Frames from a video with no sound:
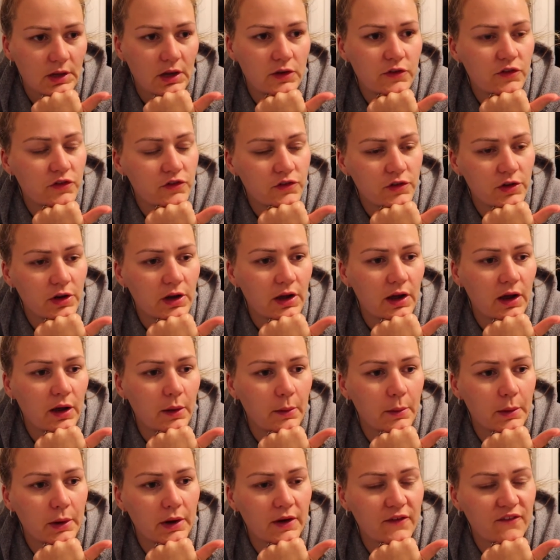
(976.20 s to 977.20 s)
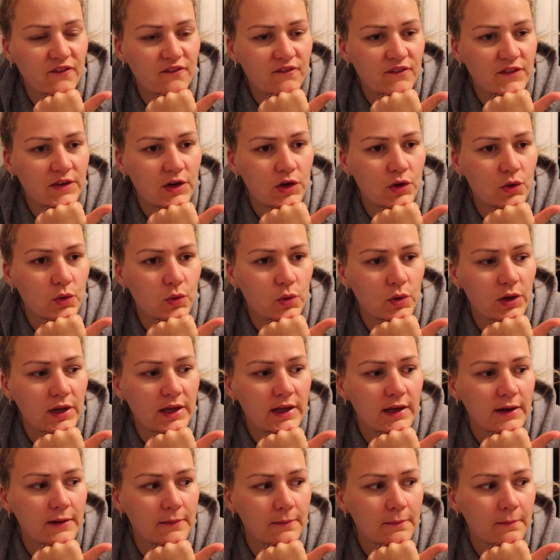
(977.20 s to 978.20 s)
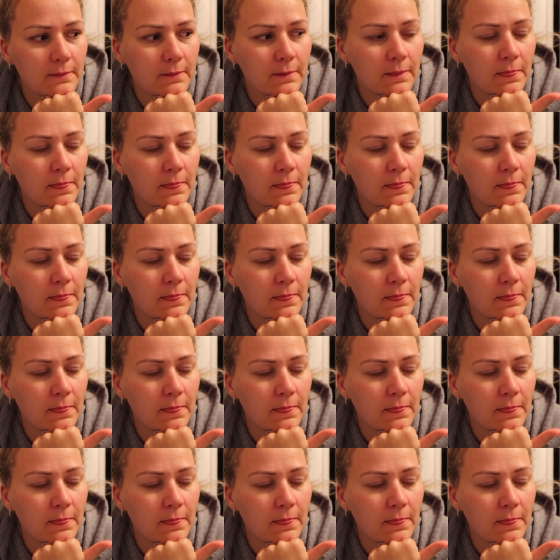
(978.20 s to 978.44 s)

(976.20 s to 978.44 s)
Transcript: I just don't know how I'm going to fit it all in.